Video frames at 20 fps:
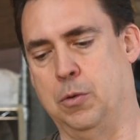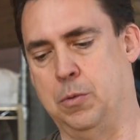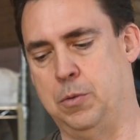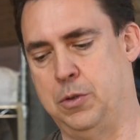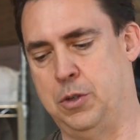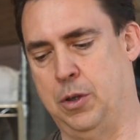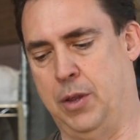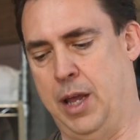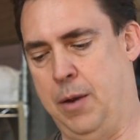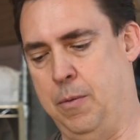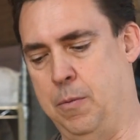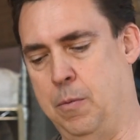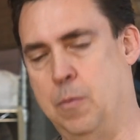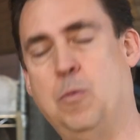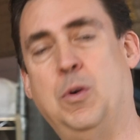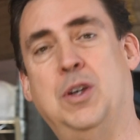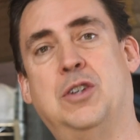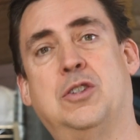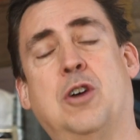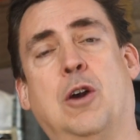so then
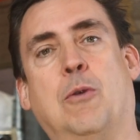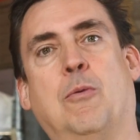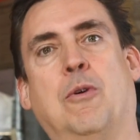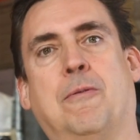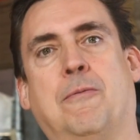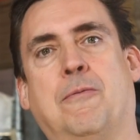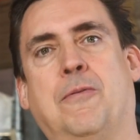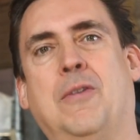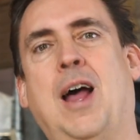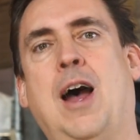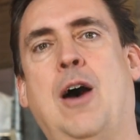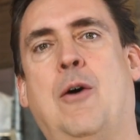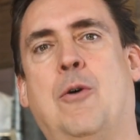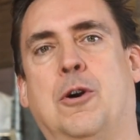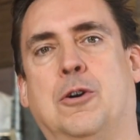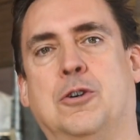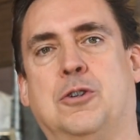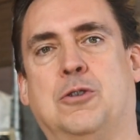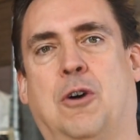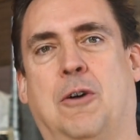we start with
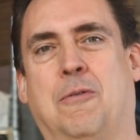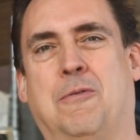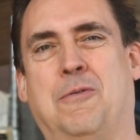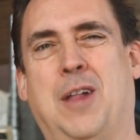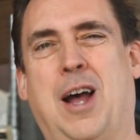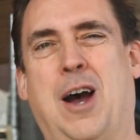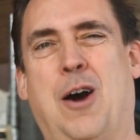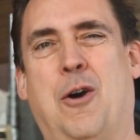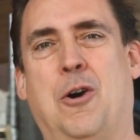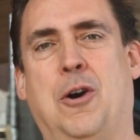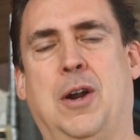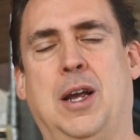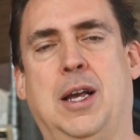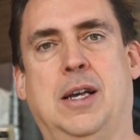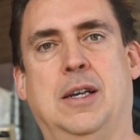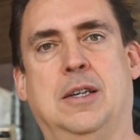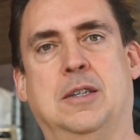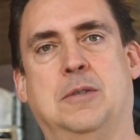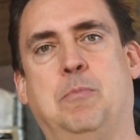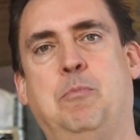flour. So our flour
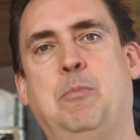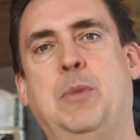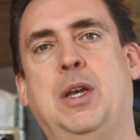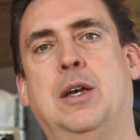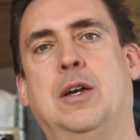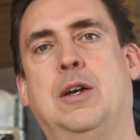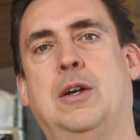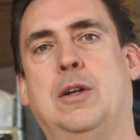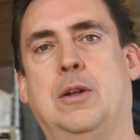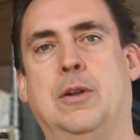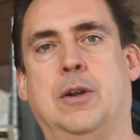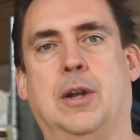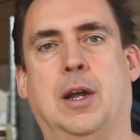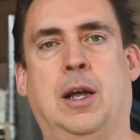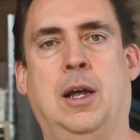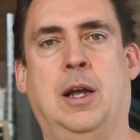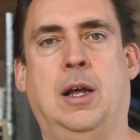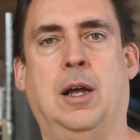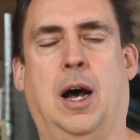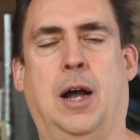is milled
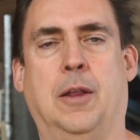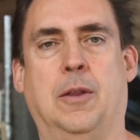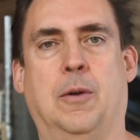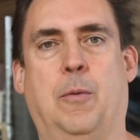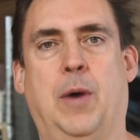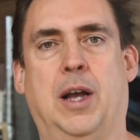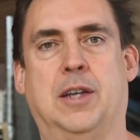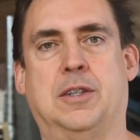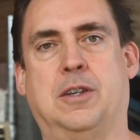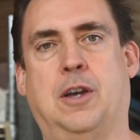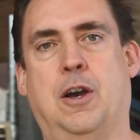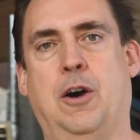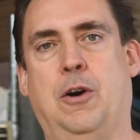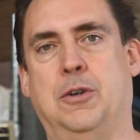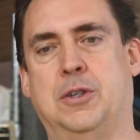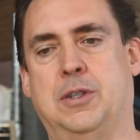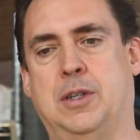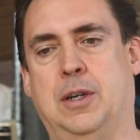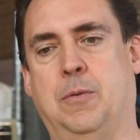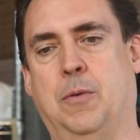on the West
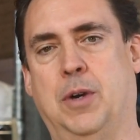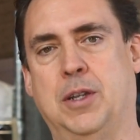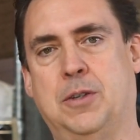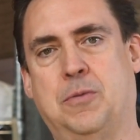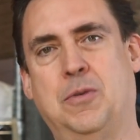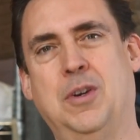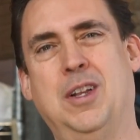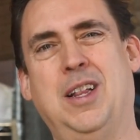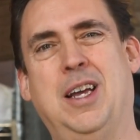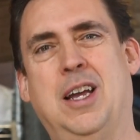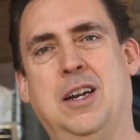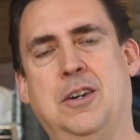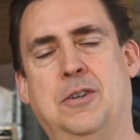Coast. And what's really